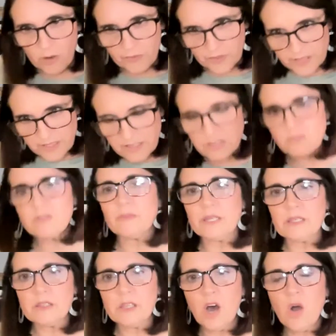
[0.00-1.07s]
if it's
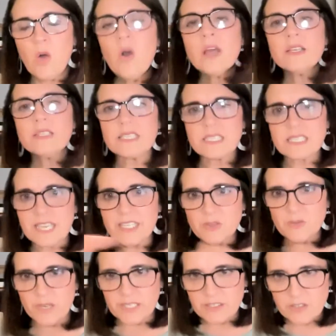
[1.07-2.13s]
extremely low, success
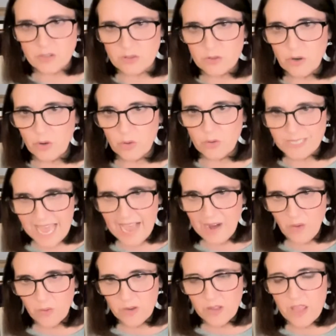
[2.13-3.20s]
rates do go
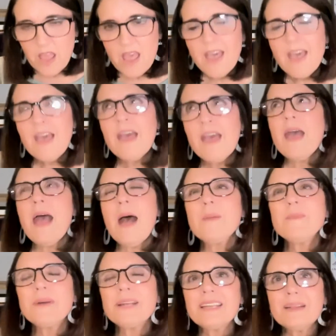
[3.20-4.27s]
down.
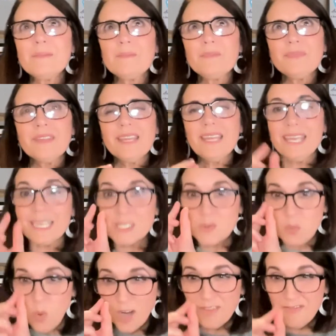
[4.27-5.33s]
But it's
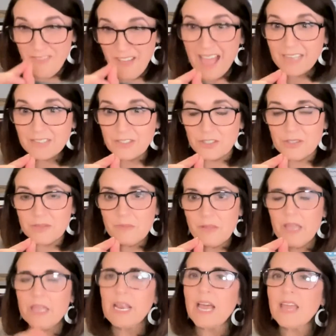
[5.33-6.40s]
one factor.
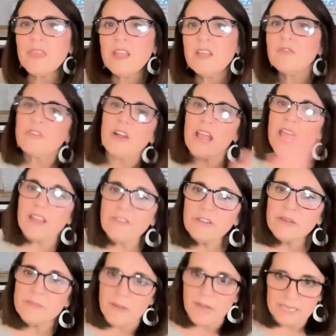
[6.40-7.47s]
And I think for
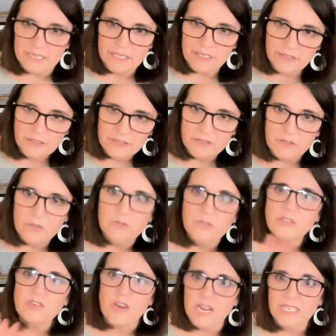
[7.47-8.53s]
everybody
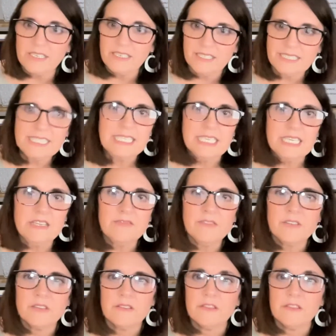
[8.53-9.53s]
who's trying to conceive,